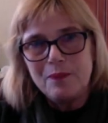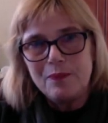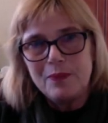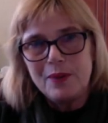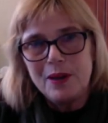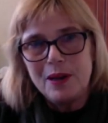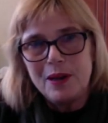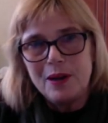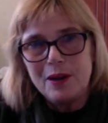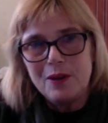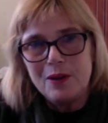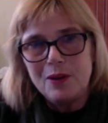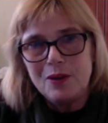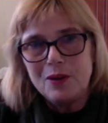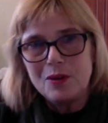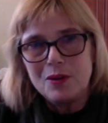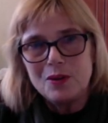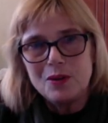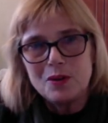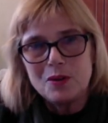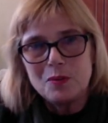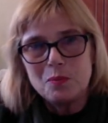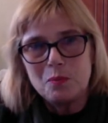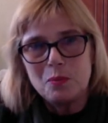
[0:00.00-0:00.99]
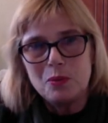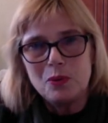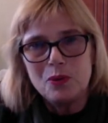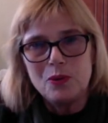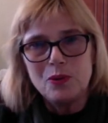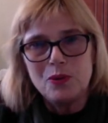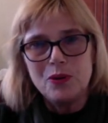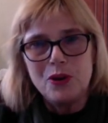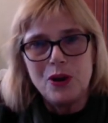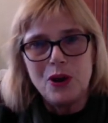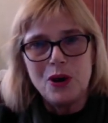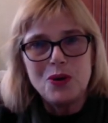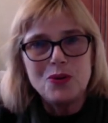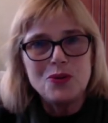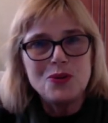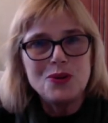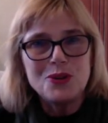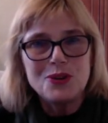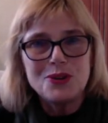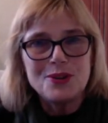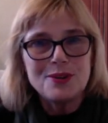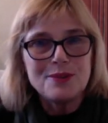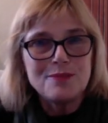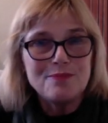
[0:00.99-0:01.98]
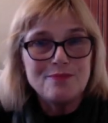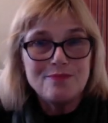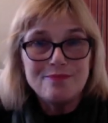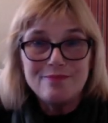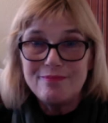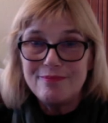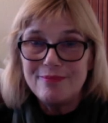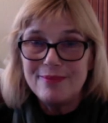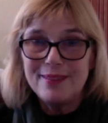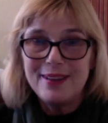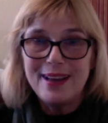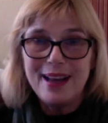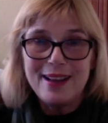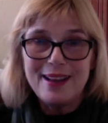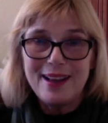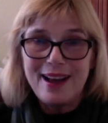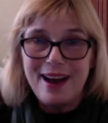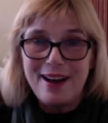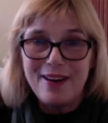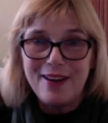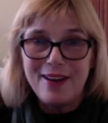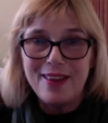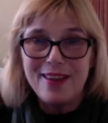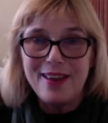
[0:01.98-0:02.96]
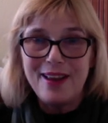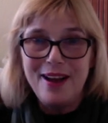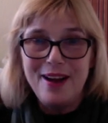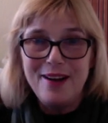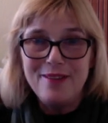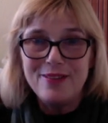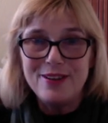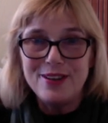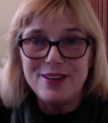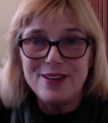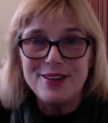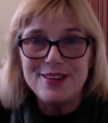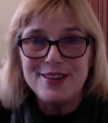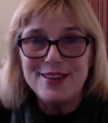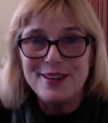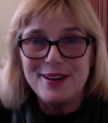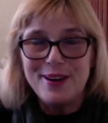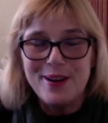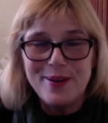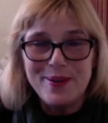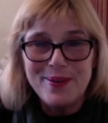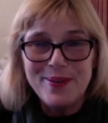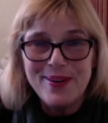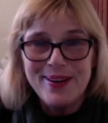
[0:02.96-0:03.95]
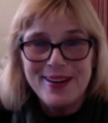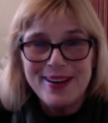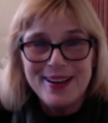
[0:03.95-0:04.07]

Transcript: you know, you can just pull notes out of the heavens, you know.